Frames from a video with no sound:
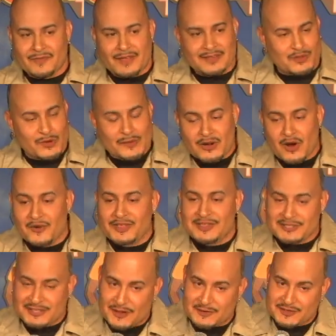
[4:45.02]
So we went over to
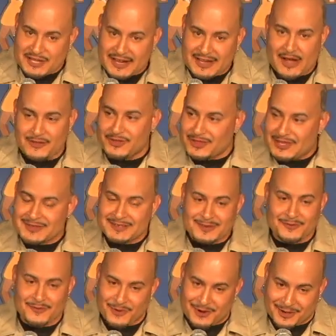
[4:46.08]
the self-checkout, and the thing
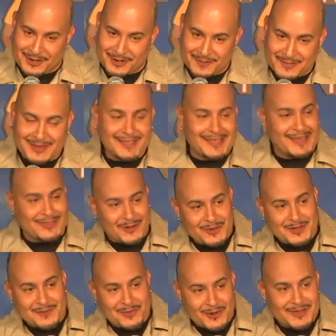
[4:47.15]
didn't work. And the
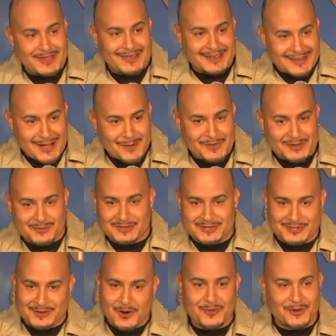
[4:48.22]
only employee that could help us was
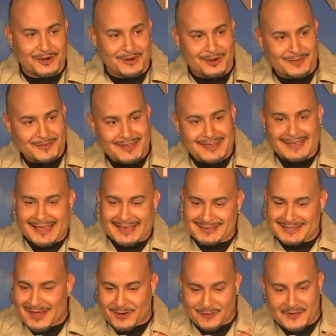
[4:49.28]
his homegirl, and
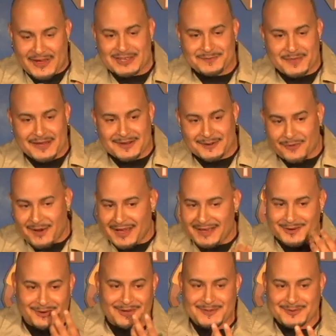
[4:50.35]
she had her face painted
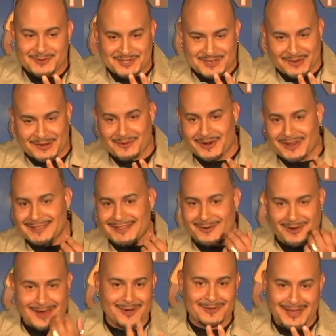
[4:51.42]
white, her lips were cherry red, they
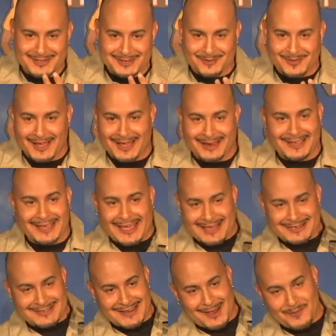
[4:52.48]
were outlined in black,
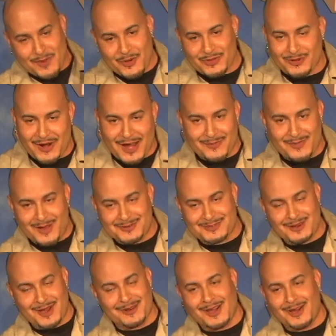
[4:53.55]
and she had both their eyebrows
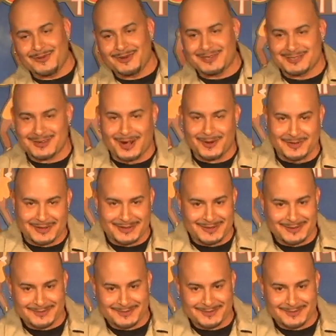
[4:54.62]
drawn on with a Sharpie.